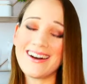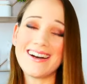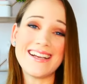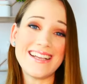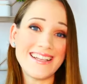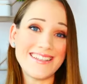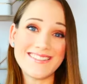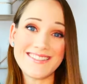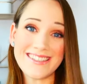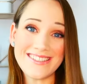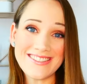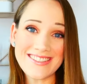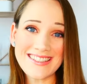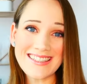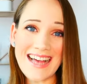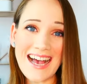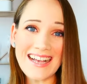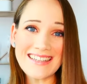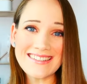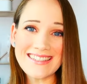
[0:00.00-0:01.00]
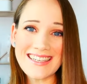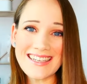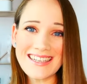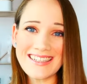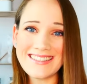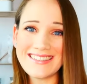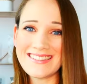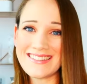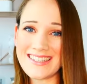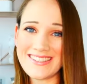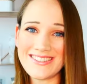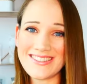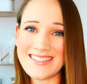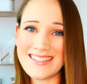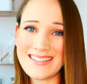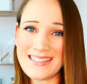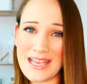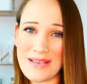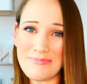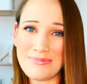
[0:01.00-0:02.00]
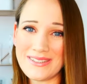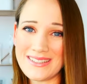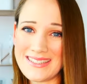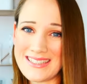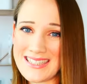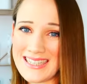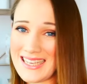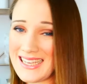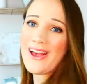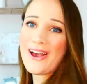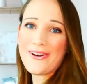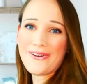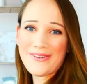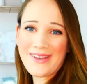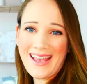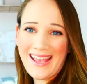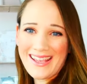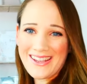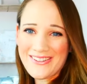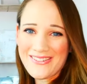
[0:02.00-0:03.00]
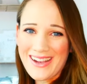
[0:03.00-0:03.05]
it's such a classic, it's such a staple tea. Okay, you